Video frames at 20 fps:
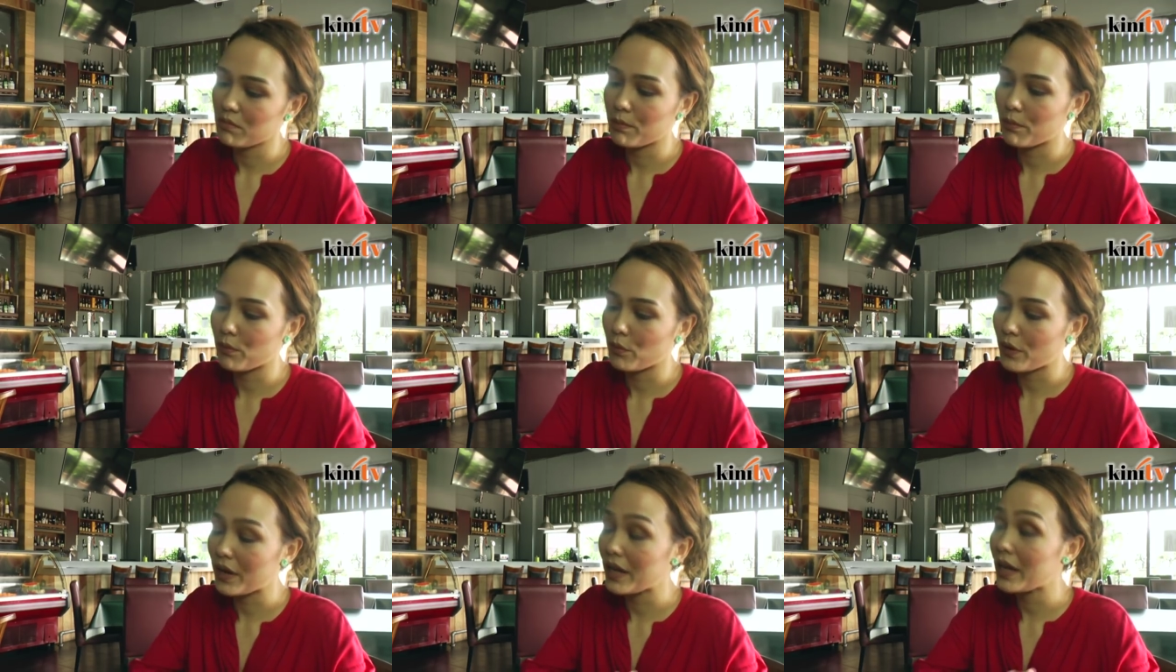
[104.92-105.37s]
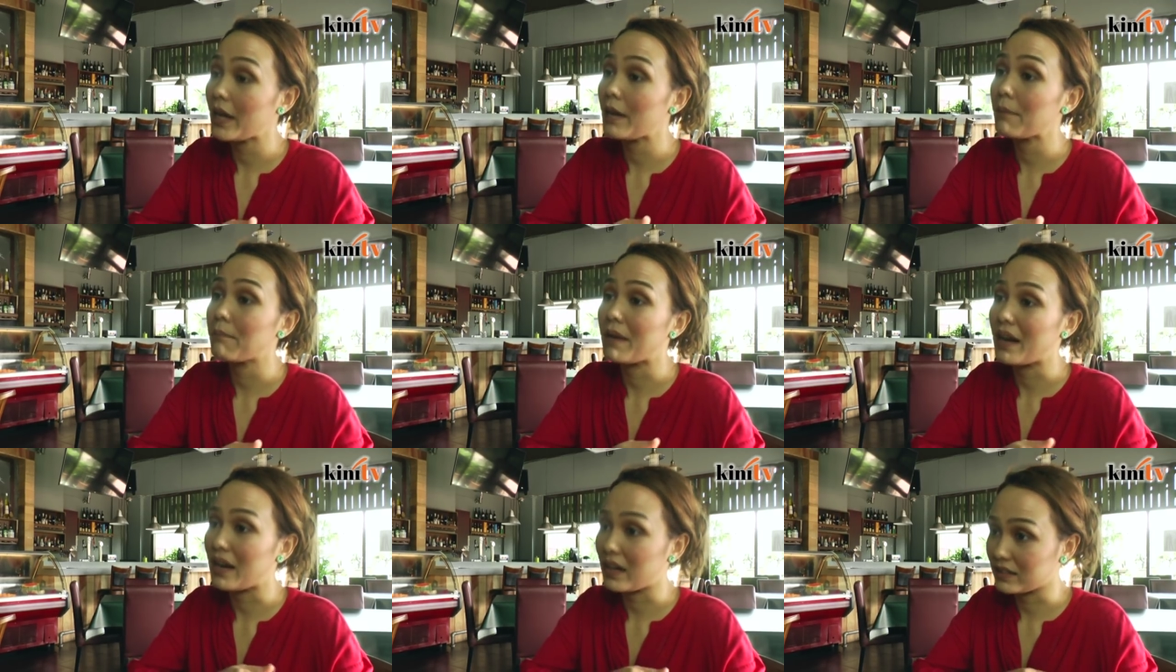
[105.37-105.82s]

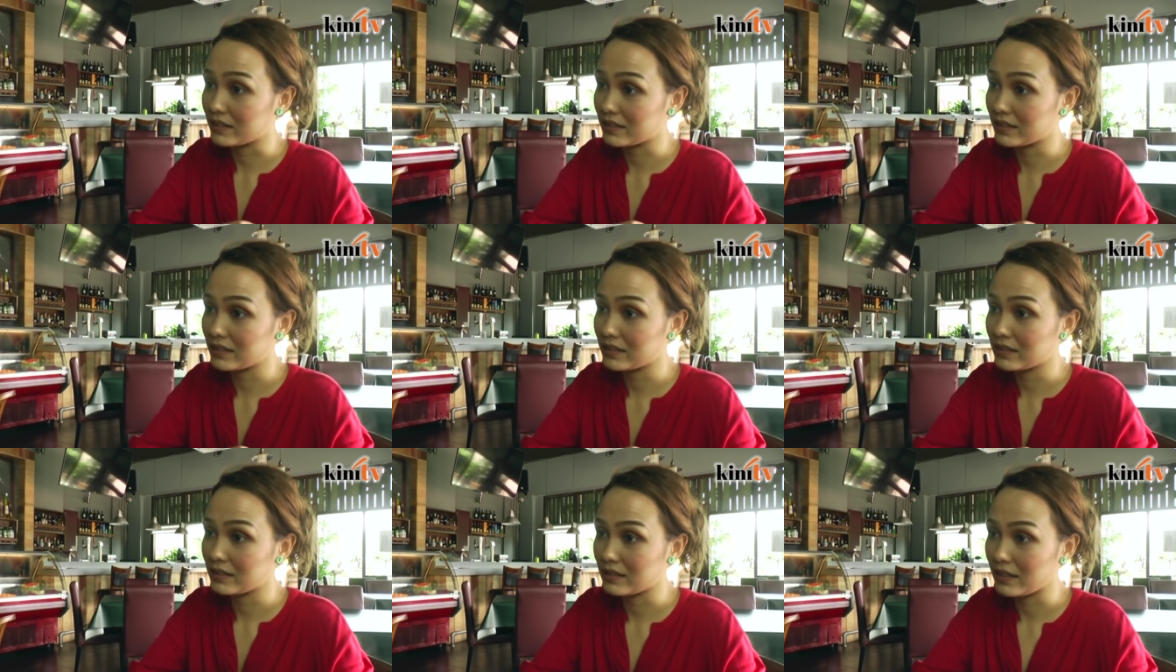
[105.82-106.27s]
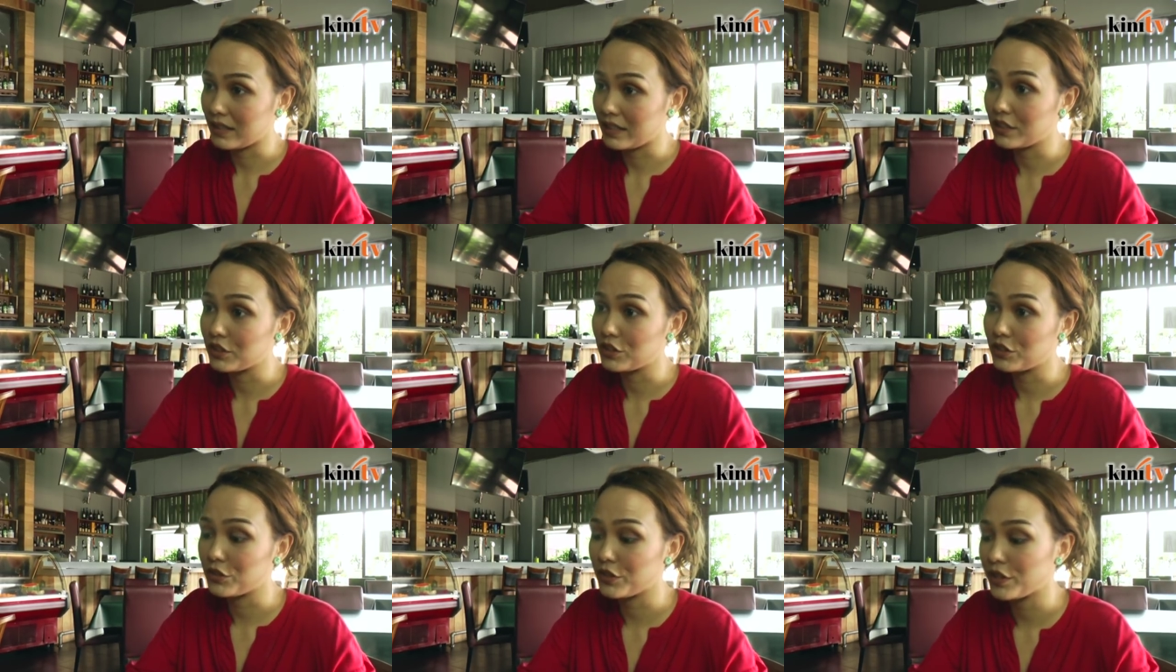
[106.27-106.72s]
way past the
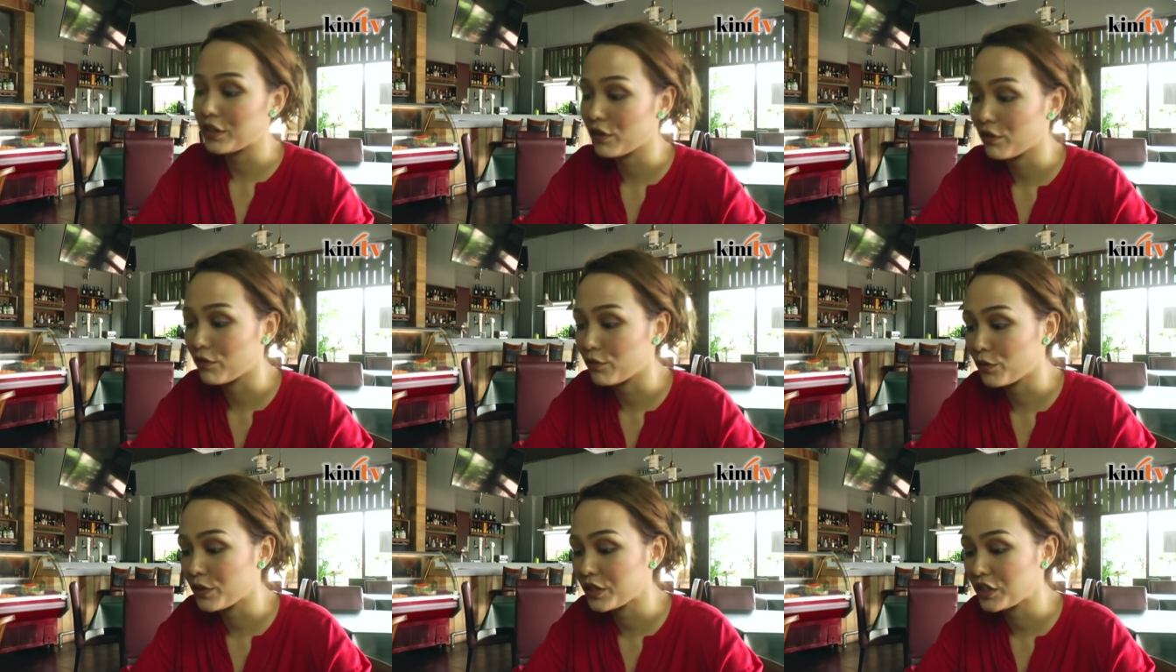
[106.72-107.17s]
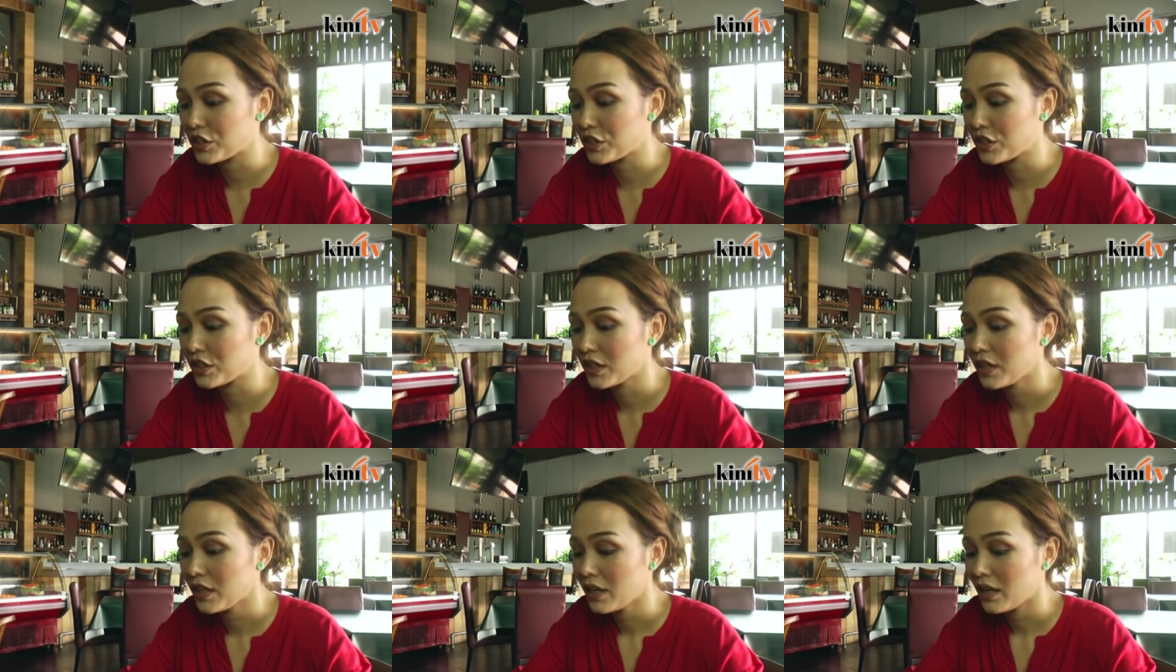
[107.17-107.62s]
history of which